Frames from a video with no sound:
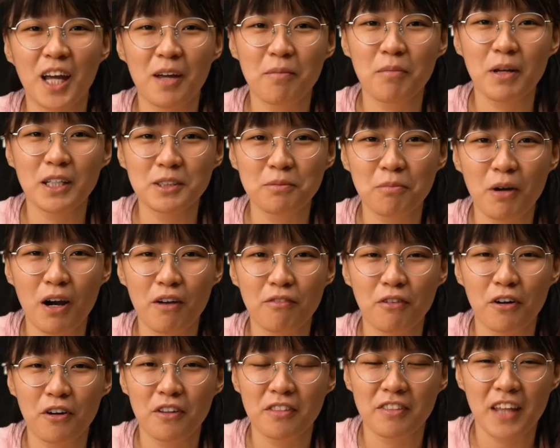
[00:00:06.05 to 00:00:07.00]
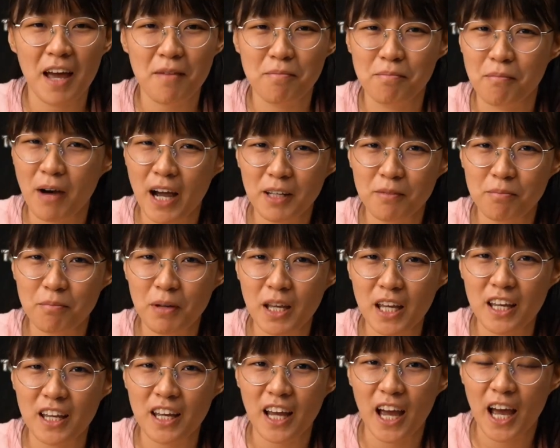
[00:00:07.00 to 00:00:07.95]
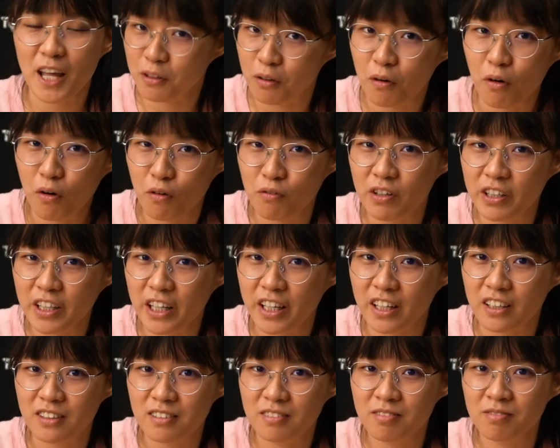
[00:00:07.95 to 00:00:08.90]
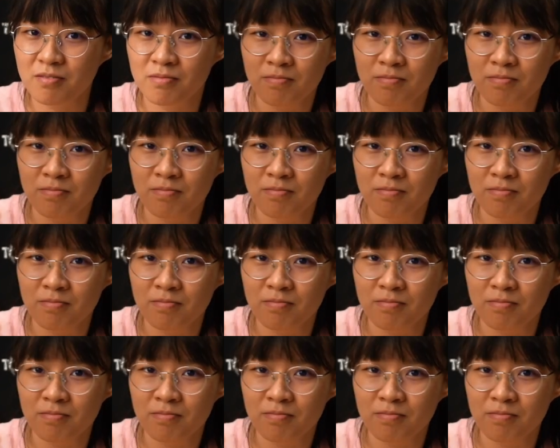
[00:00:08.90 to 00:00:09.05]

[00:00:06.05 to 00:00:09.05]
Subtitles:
gaming smartphone that might be an overkill.